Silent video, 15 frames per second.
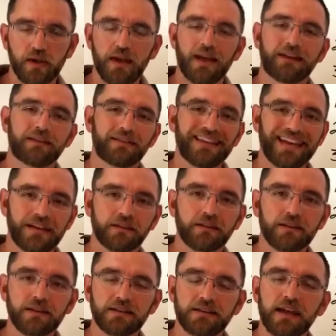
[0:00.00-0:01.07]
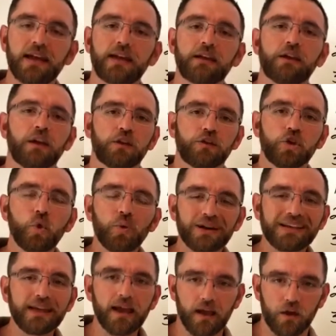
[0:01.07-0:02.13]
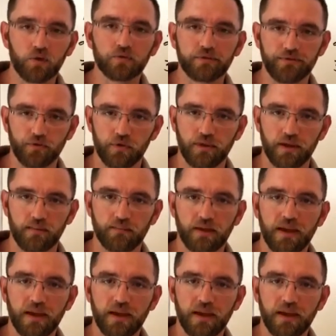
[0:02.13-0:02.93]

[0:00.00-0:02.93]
And at the end of the day, you account for them.